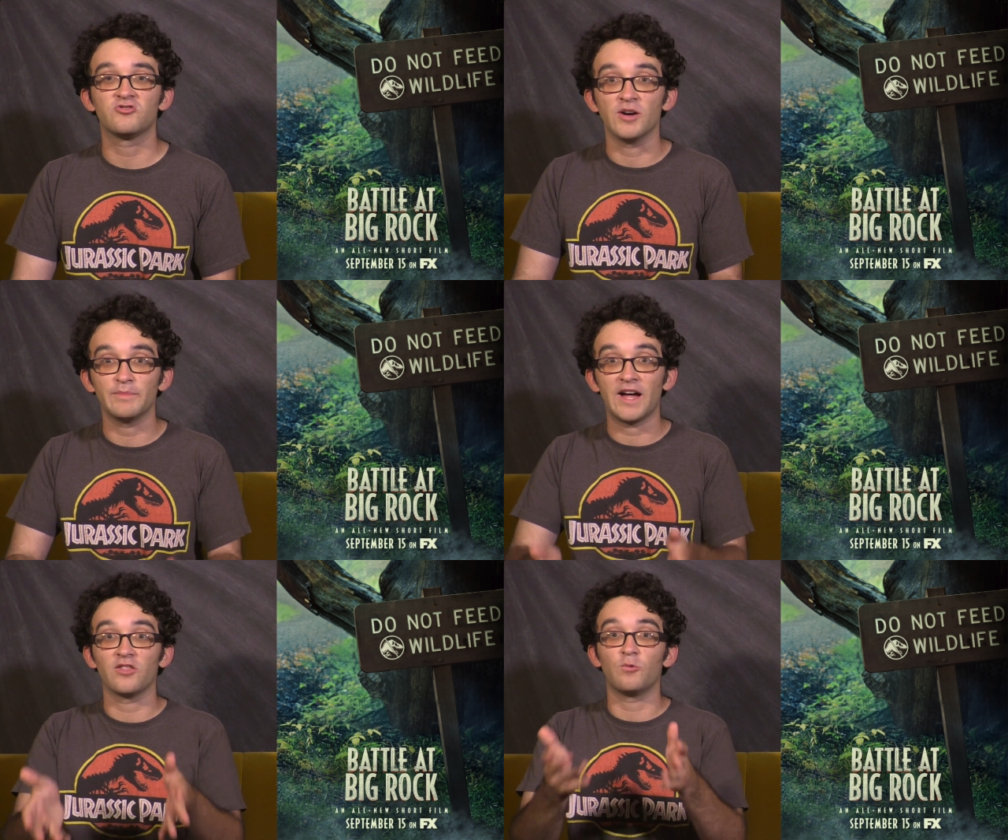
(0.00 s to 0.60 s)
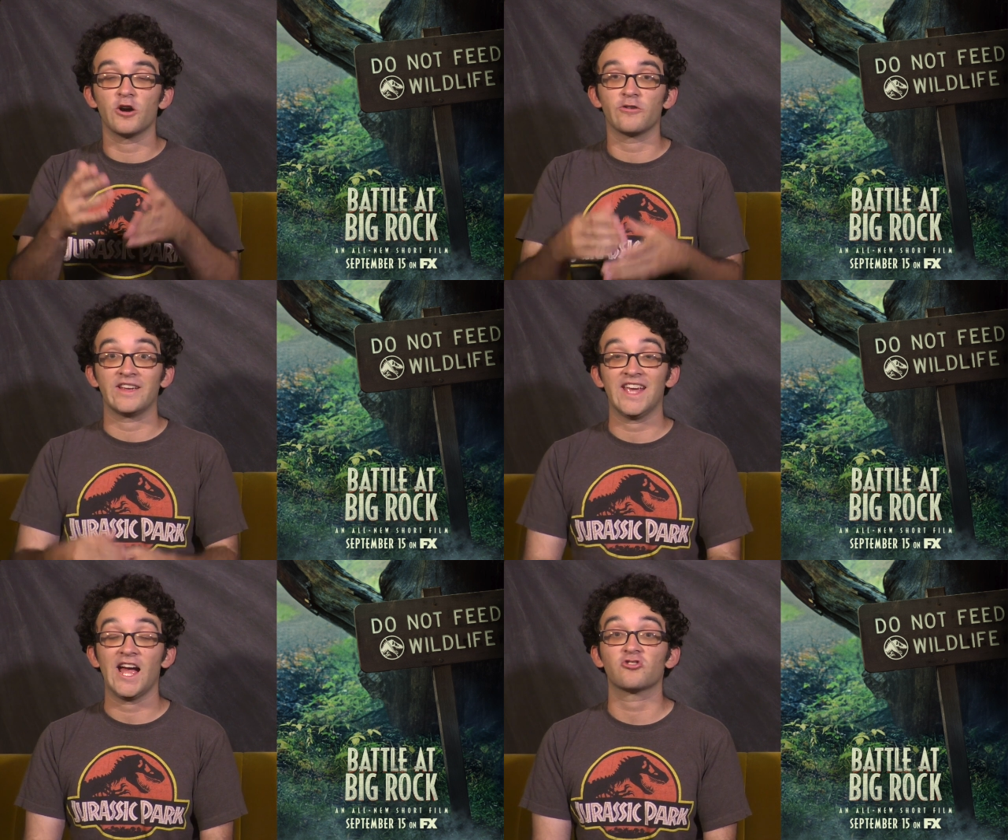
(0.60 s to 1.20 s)
jump out of the water
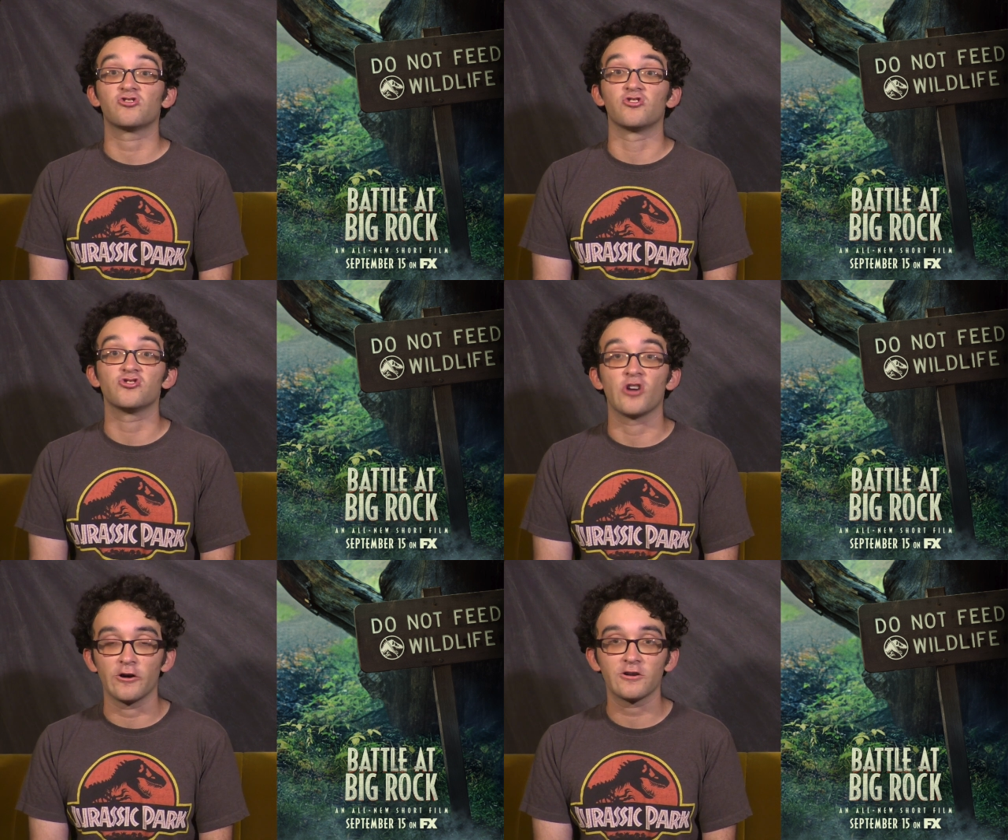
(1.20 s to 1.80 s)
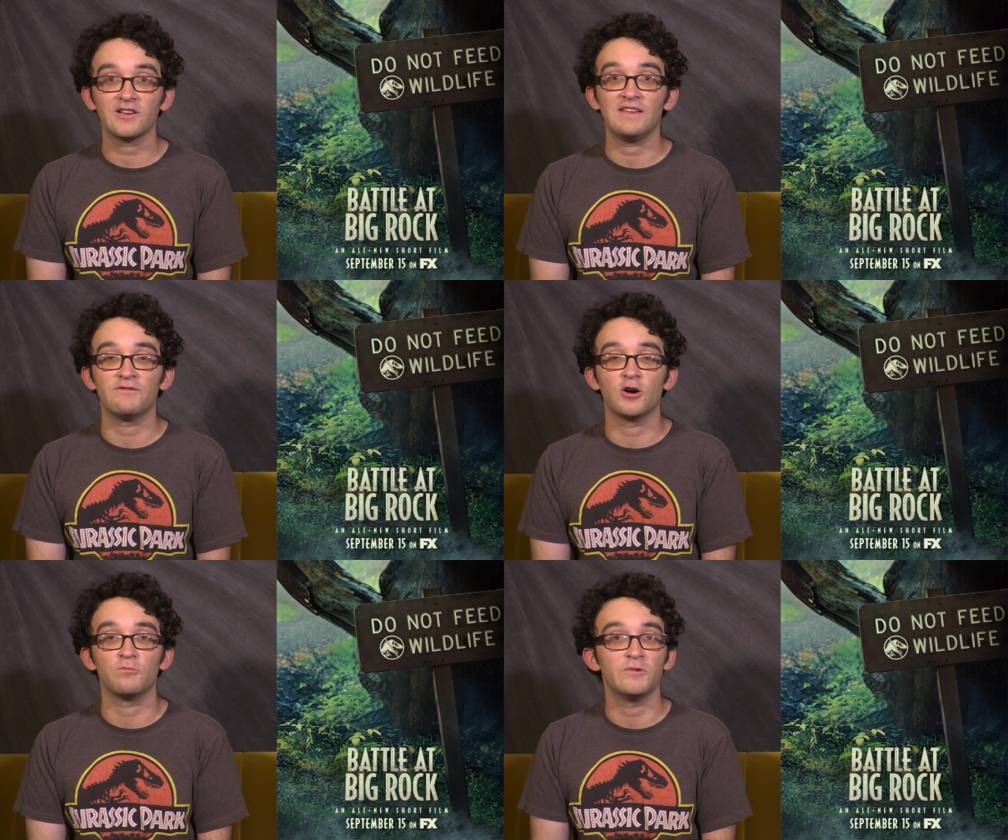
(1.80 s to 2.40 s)
and catch the shark,
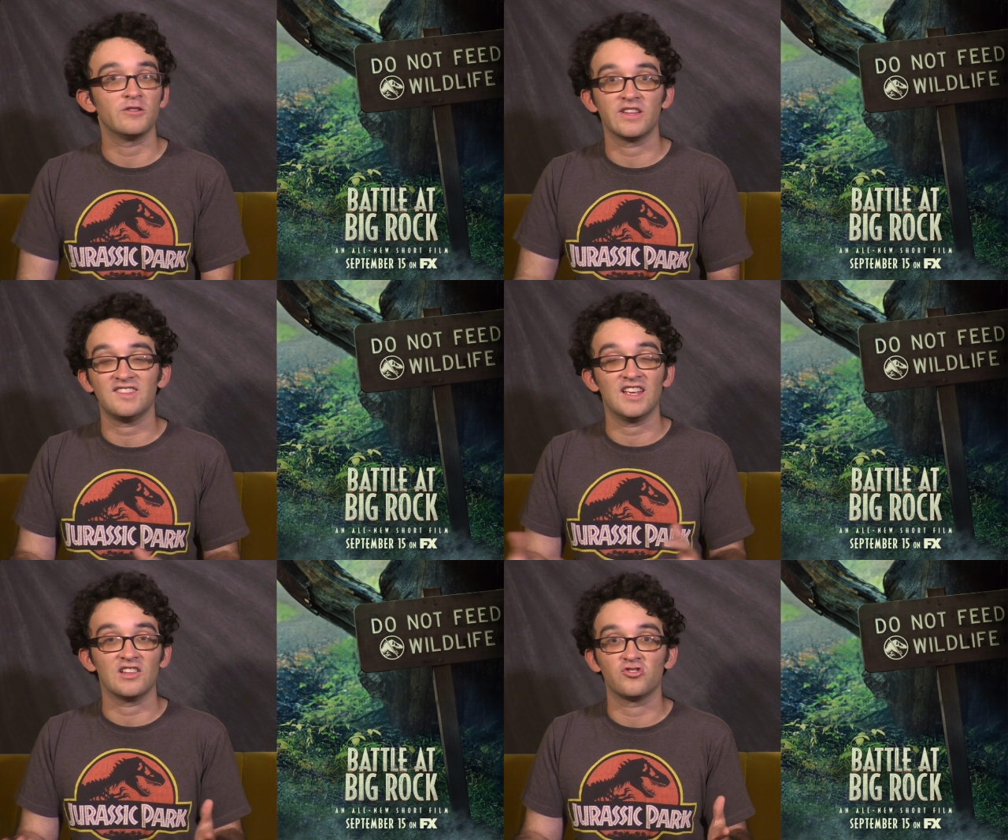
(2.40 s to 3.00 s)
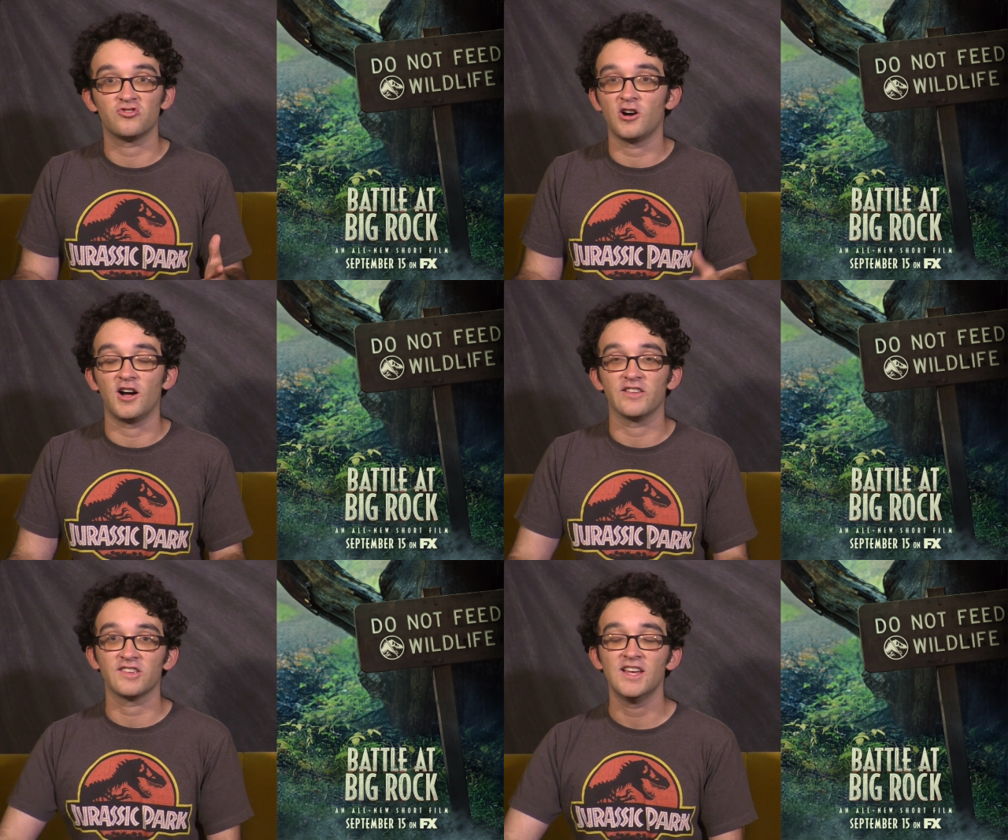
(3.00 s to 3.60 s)
even though we only see its
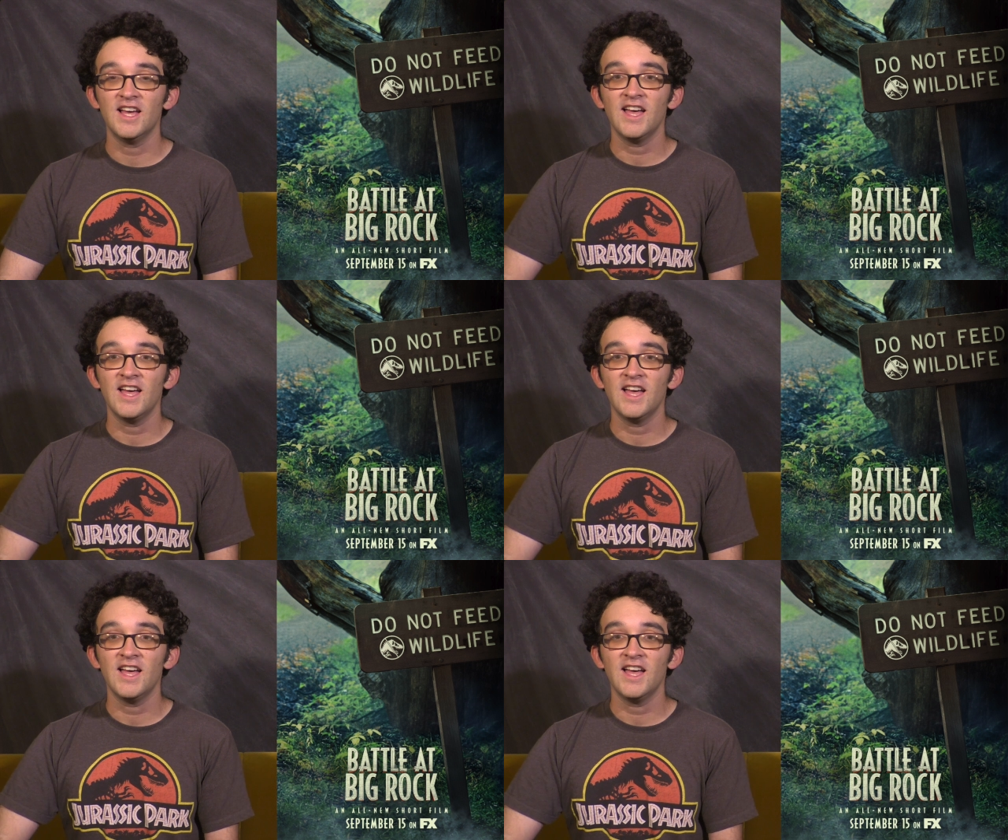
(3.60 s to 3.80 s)
jaws.